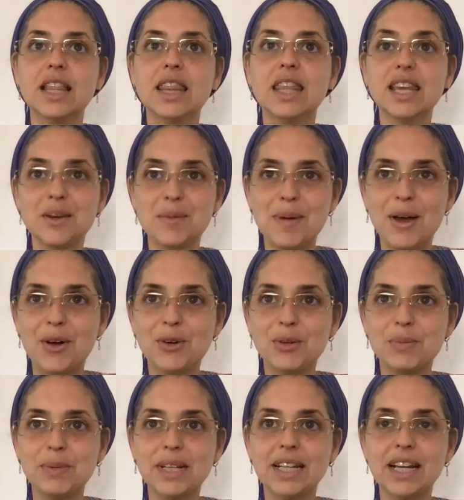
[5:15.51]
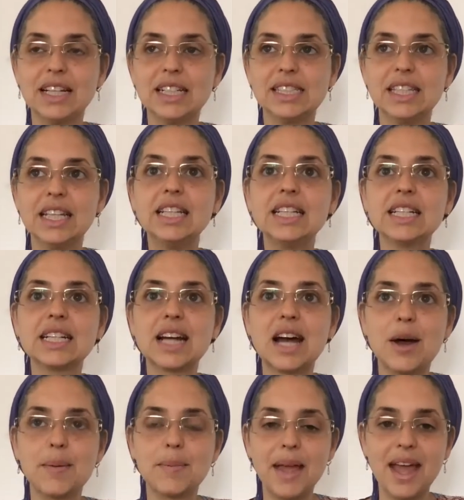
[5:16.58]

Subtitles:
think about, because they didn't come